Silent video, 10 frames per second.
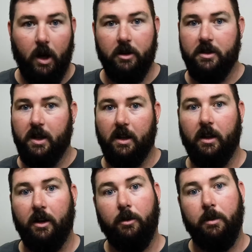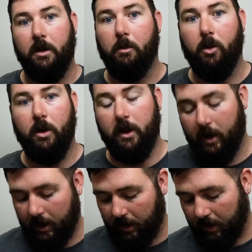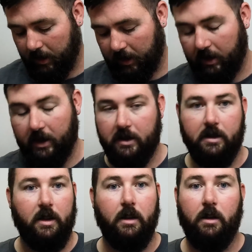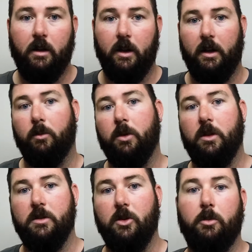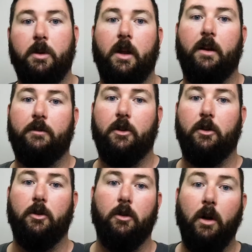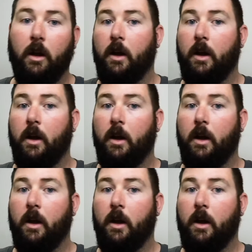I'll saline them in the morning and clean these and clean it with the soap in the afternoon,